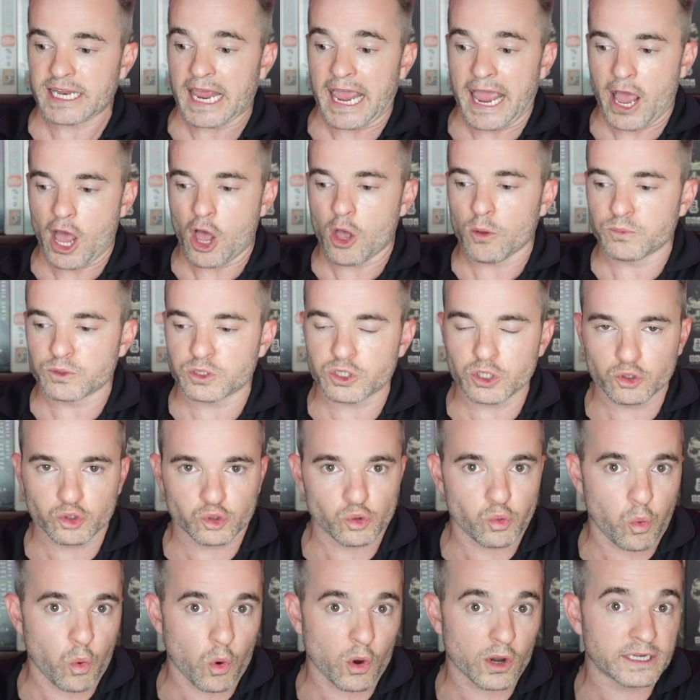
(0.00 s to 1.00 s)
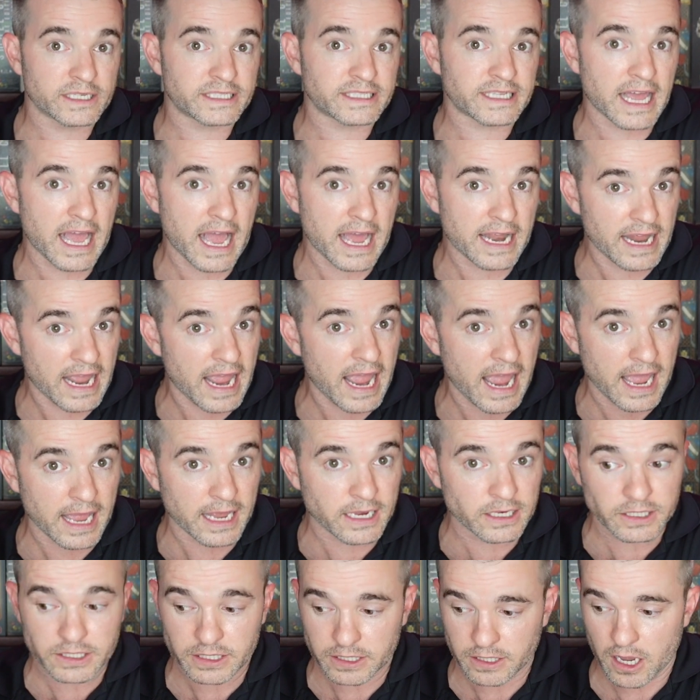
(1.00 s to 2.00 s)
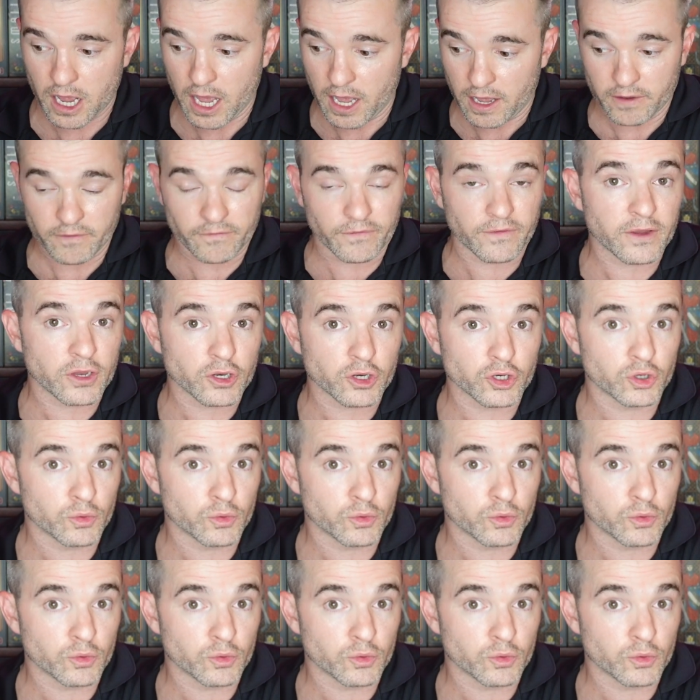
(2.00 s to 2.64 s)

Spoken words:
helps you towards that end of